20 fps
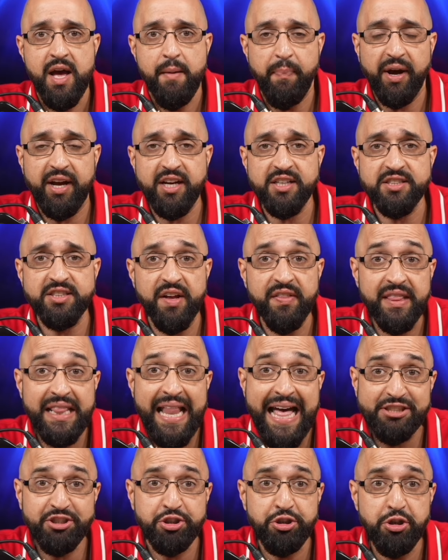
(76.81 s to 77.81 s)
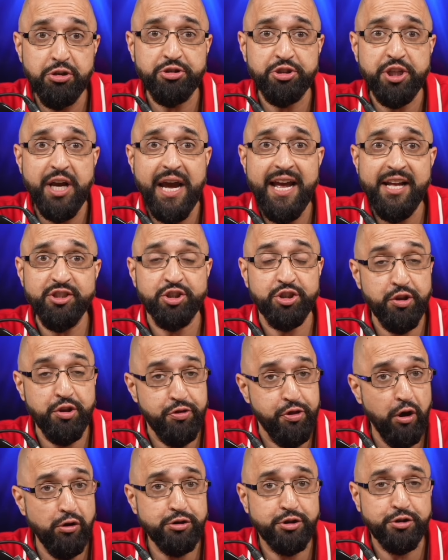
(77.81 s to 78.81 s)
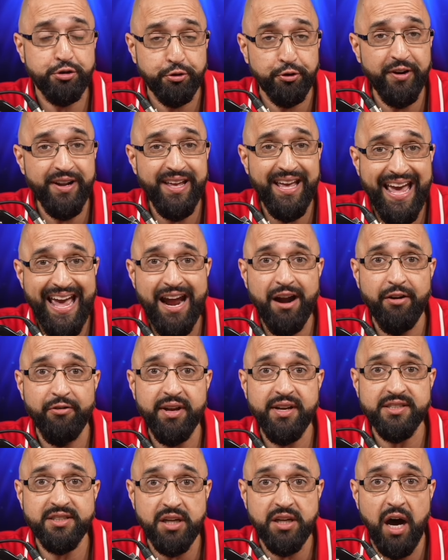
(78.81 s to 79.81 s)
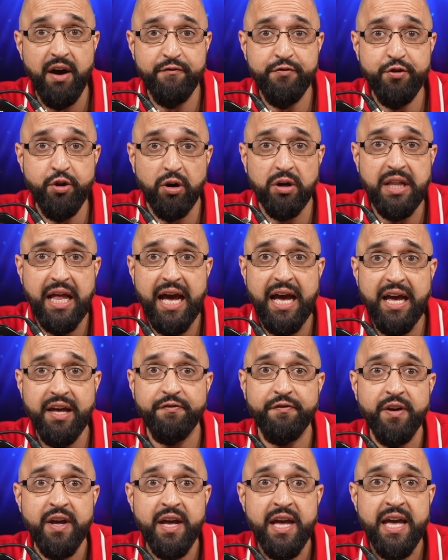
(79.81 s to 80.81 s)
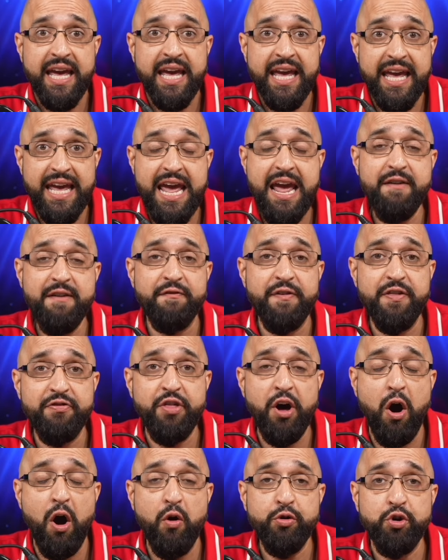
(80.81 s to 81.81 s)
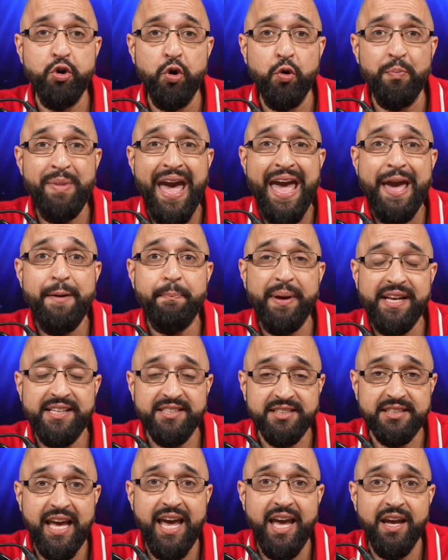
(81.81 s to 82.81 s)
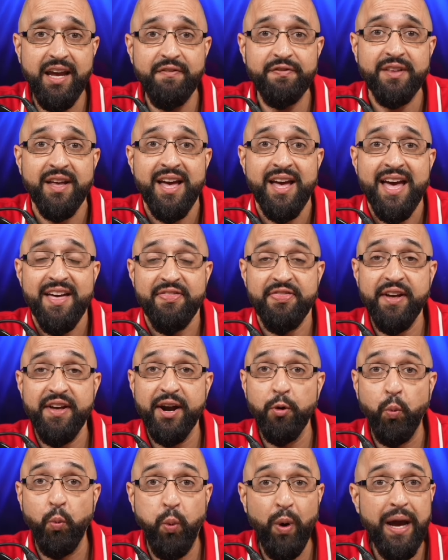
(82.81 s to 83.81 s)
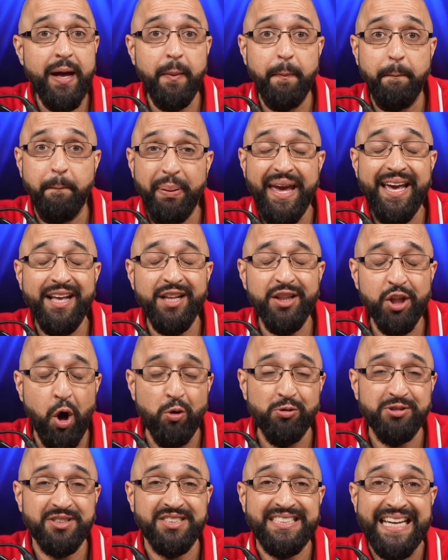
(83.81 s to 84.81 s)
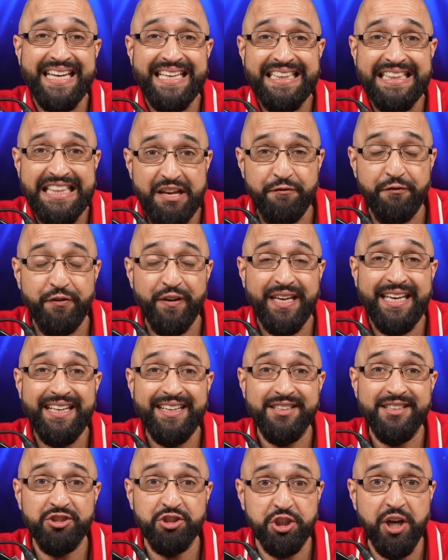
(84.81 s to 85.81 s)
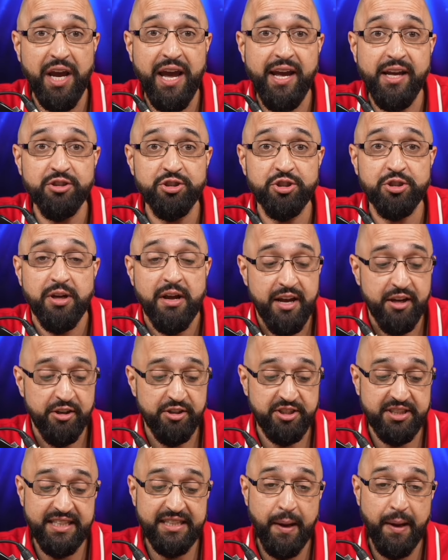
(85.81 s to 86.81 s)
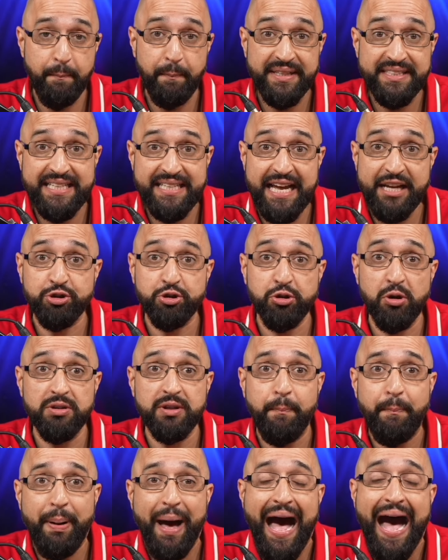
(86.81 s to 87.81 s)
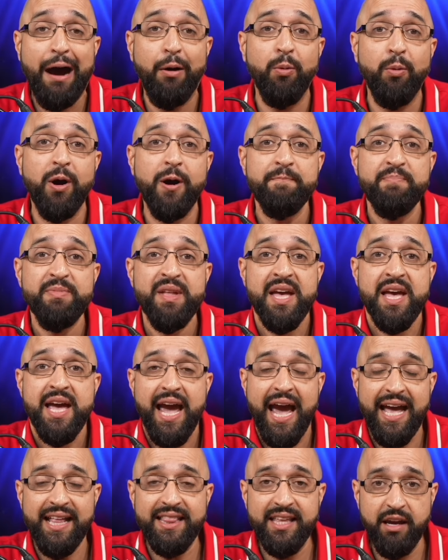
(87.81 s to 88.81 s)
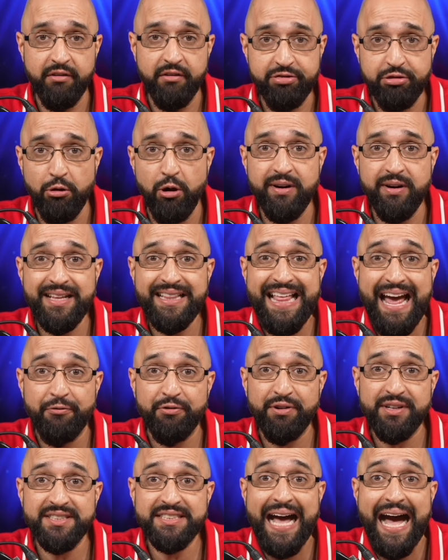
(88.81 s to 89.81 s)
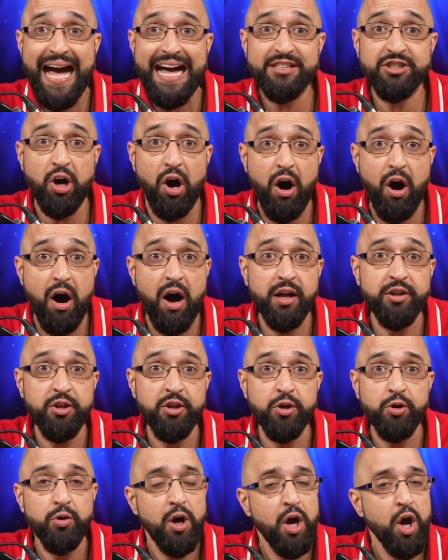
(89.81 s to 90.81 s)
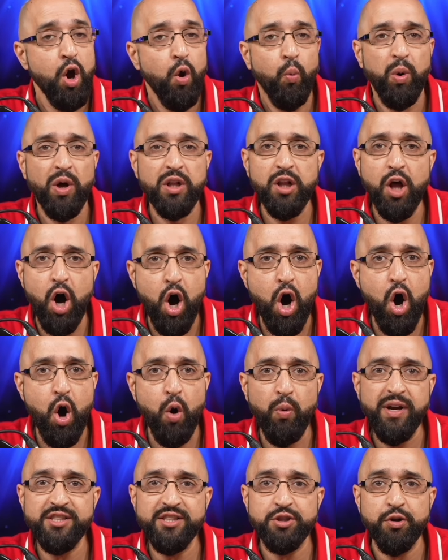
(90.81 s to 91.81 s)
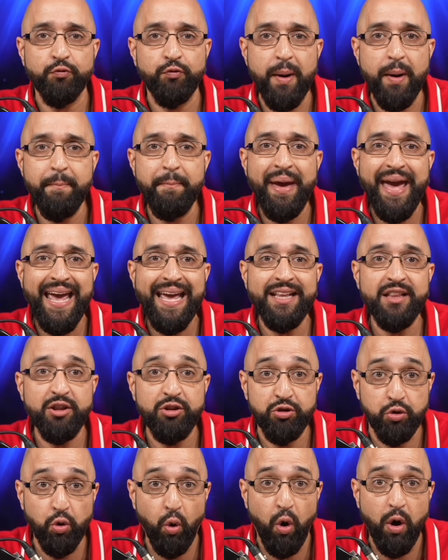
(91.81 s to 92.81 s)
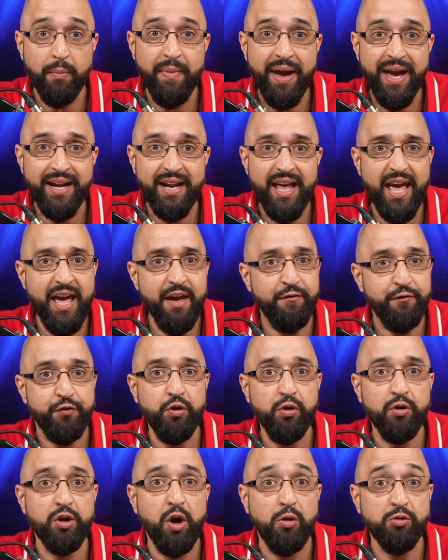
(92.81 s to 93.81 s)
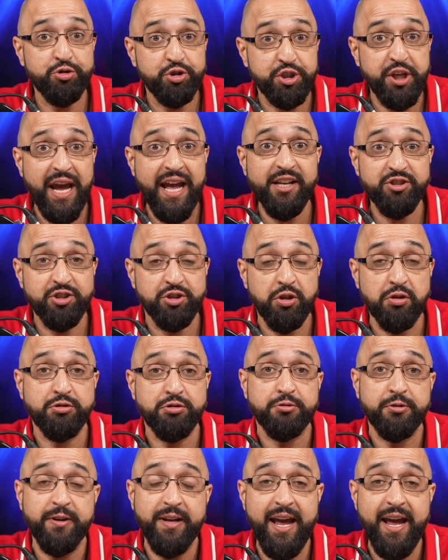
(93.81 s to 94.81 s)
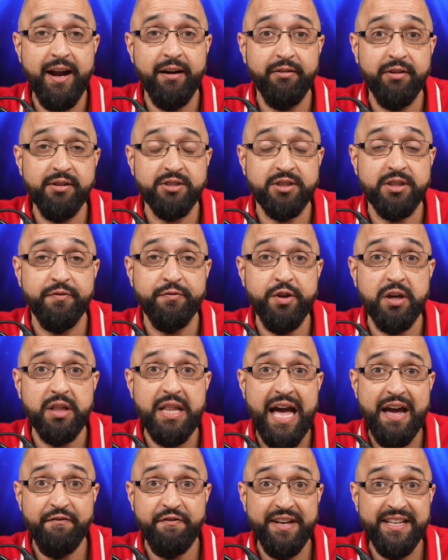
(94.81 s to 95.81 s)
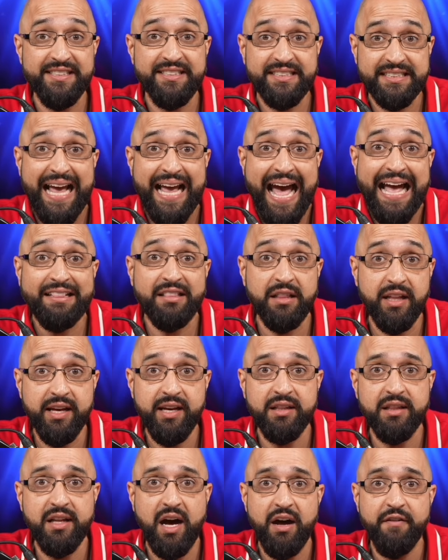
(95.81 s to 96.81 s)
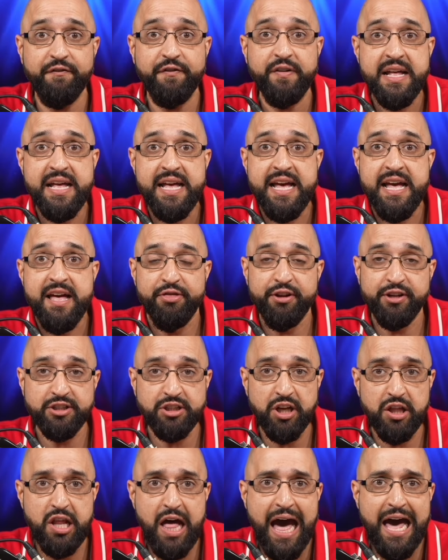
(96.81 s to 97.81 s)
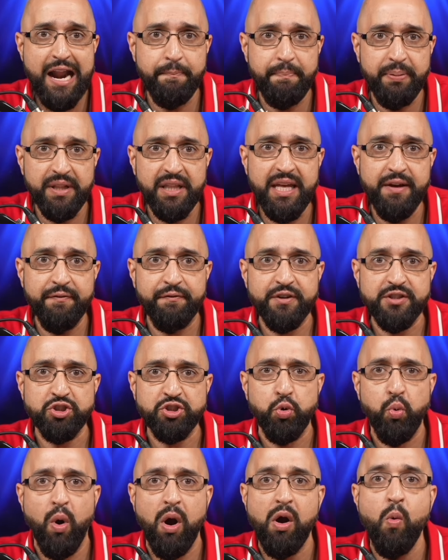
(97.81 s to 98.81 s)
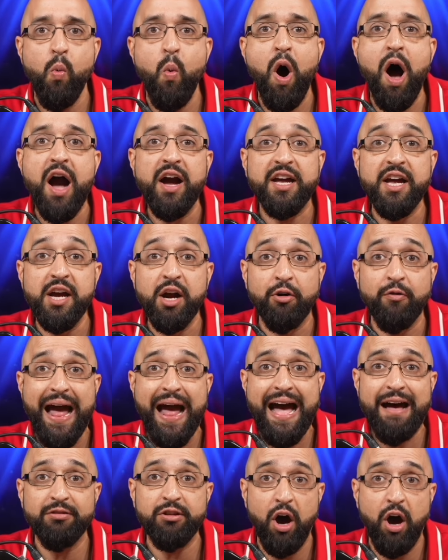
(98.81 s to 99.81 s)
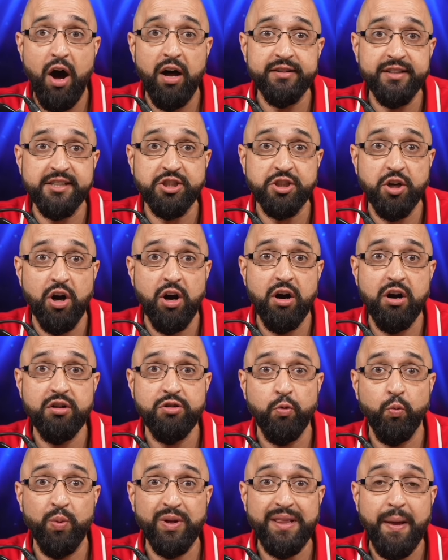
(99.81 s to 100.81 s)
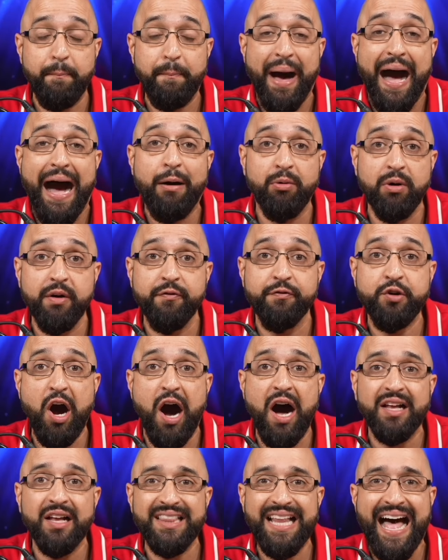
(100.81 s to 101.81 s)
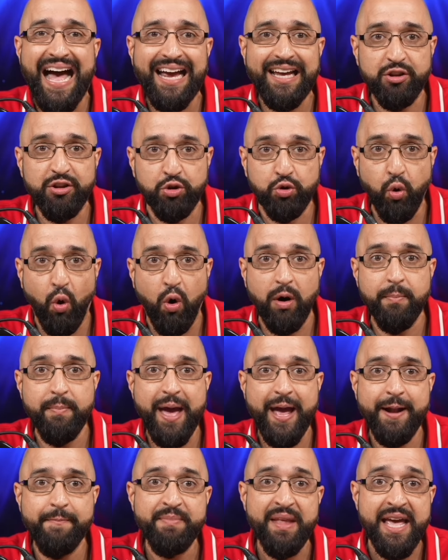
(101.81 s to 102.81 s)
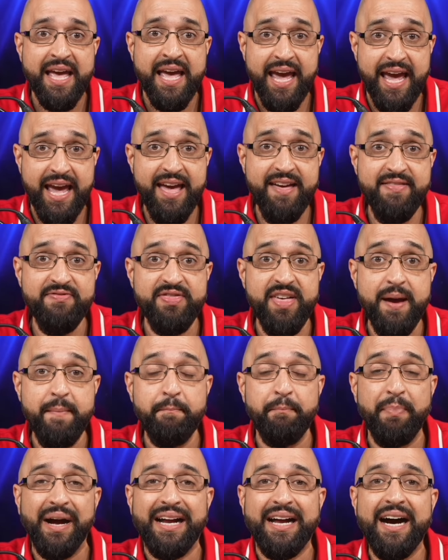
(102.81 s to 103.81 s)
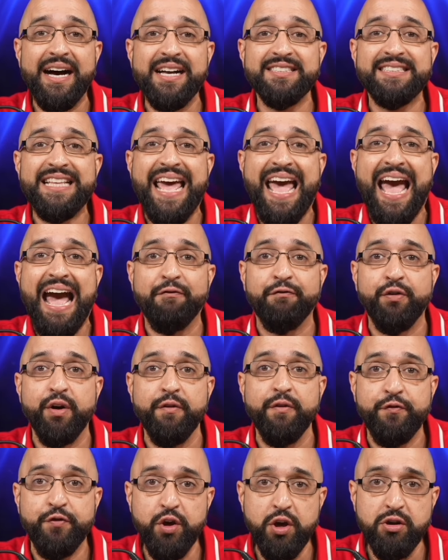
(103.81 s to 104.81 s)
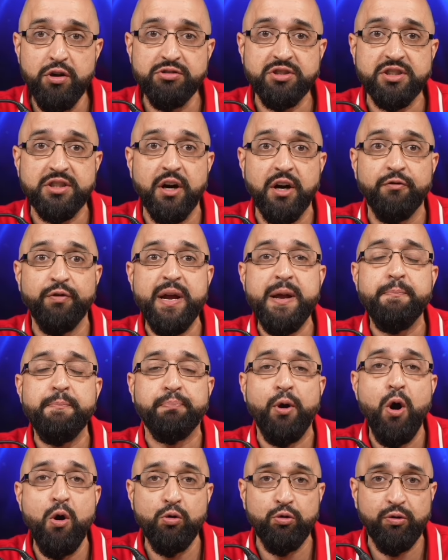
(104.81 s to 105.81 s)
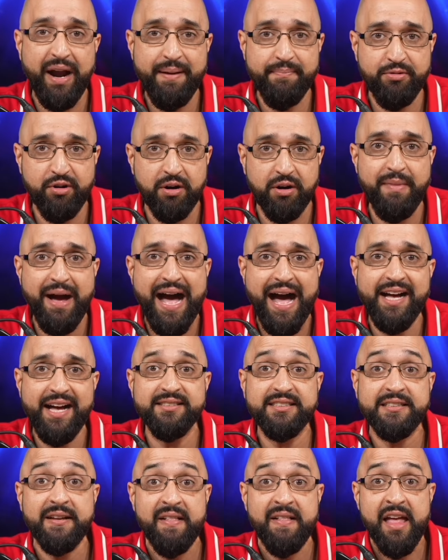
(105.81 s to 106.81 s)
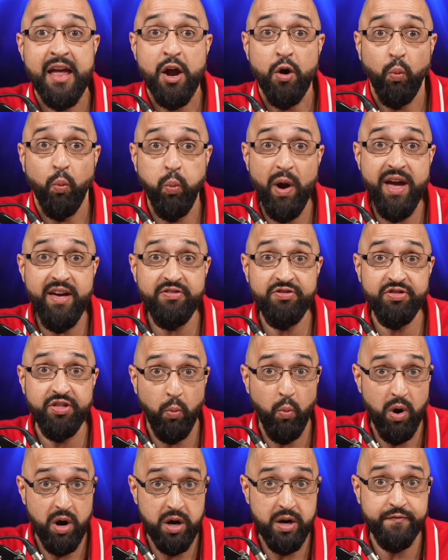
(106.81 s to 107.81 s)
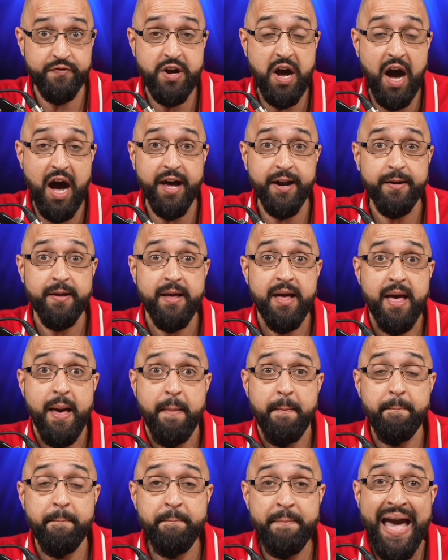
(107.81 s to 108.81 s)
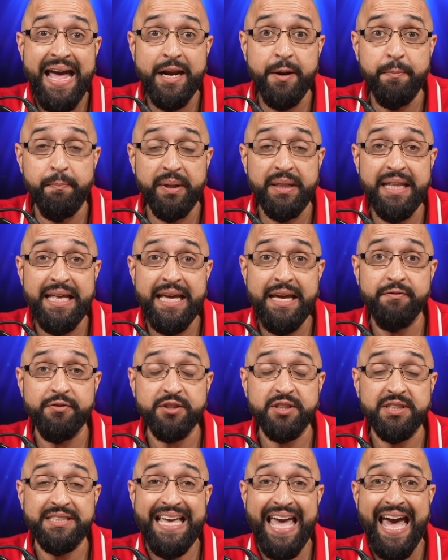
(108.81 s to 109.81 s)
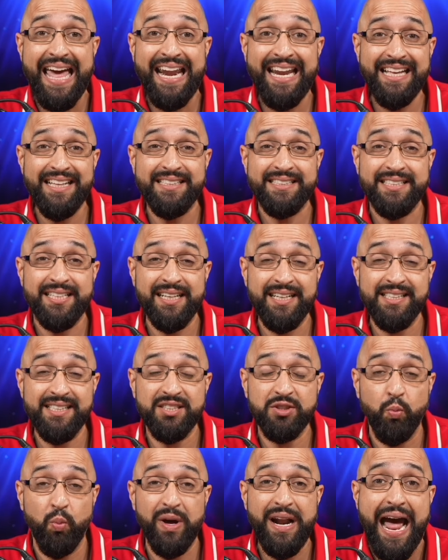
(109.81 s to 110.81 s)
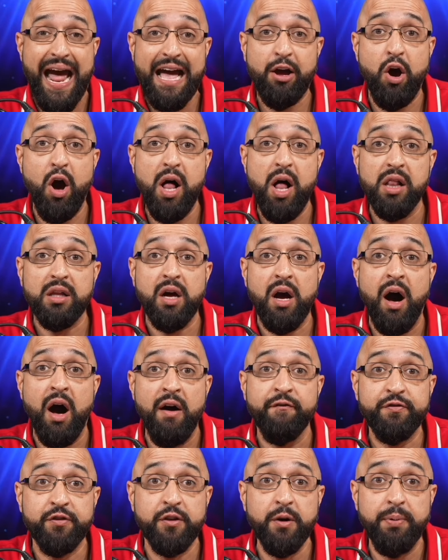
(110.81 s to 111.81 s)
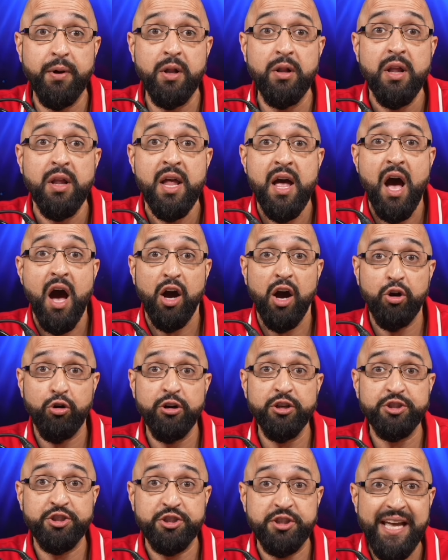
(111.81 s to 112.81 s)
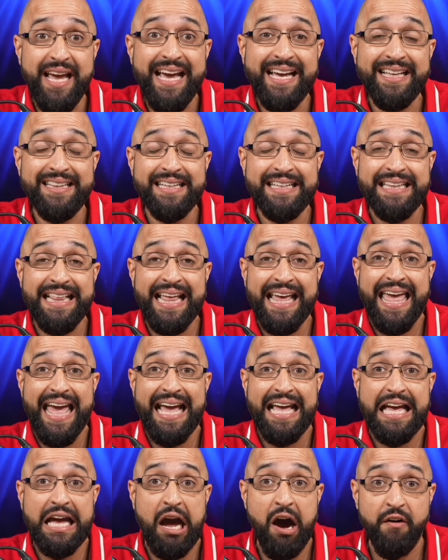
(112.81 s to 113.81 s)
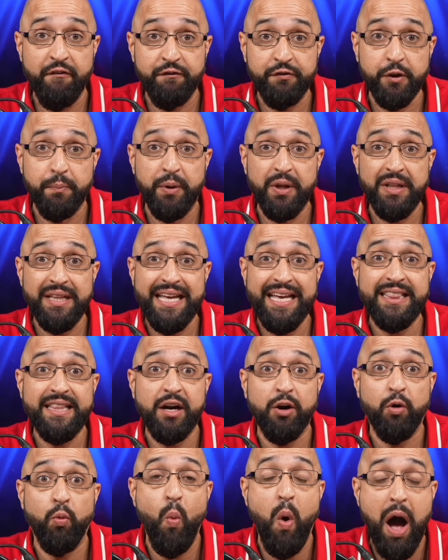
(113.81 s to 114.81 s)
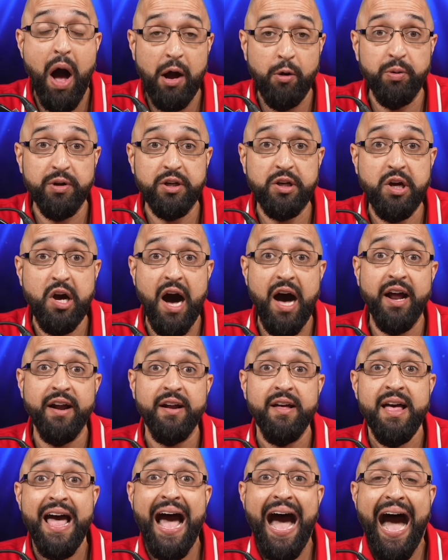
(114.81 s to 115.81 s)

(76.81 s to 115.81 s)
Because unless you change those three areas of your life, even though you may be saved, there will be no significant change. You see, the potential, the power, and the authority that resides on you will always remain dormant if you don't change those three areas of your life. And sadly enough, there's a lot of believers who are walking around on this earth with the power of God lying dormant in them because they have refused to reprogram their minds with the Word of God. Many believers get into this, what I call comfortable Christianity. They get comfortable in their walk with God.